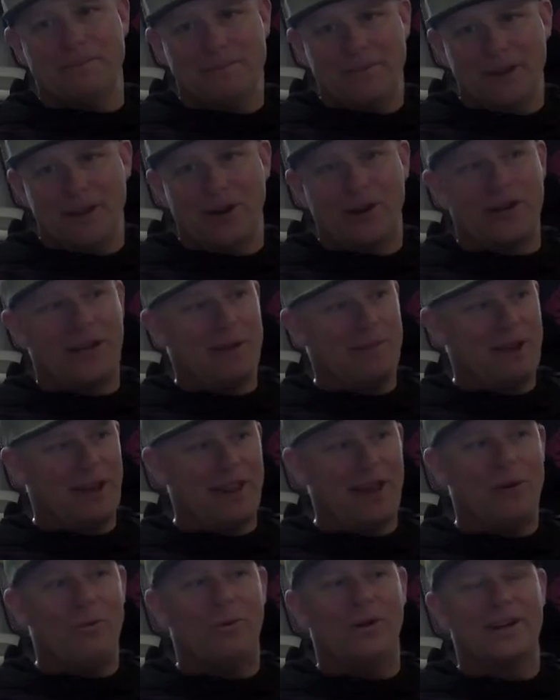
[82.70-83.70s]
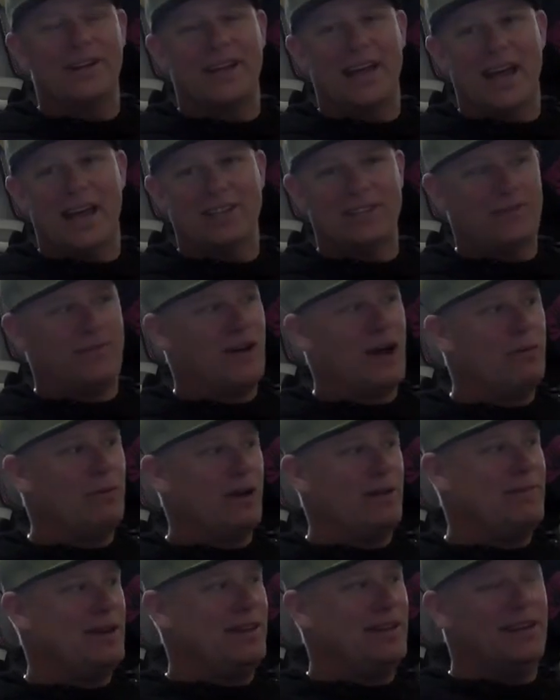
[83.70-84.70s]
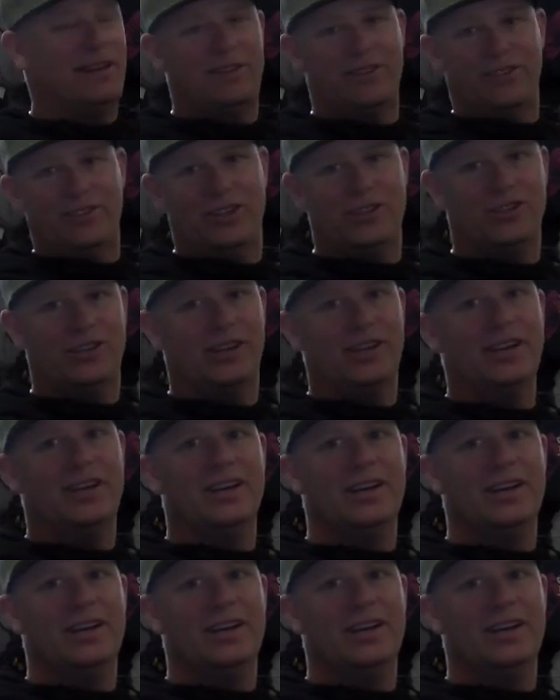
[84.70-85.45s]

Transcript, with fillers: it all came down that one cast. If I wouldn't have made that decision